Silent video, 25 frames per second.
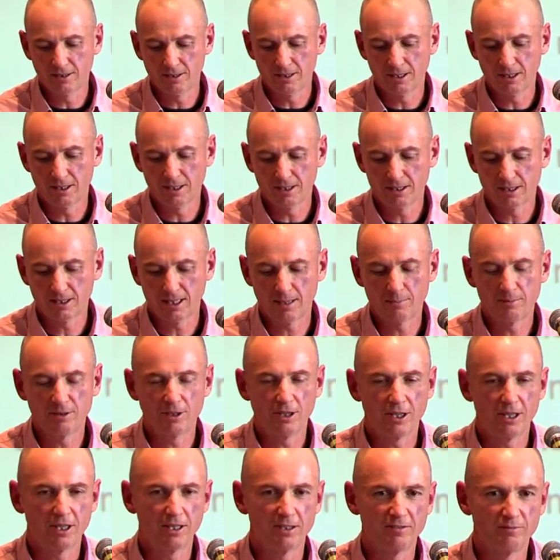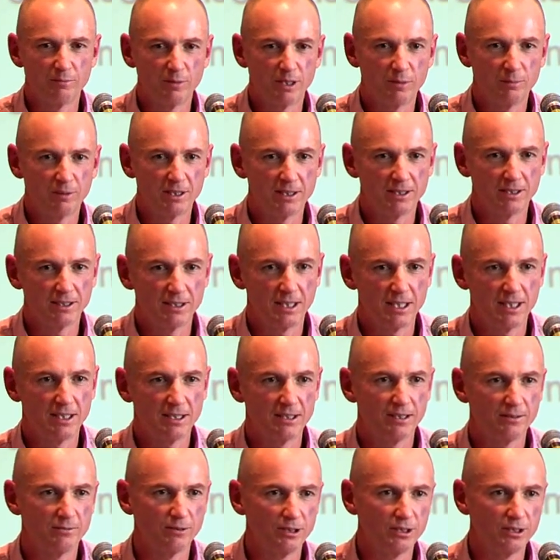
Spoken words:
the subtitle of my presentation,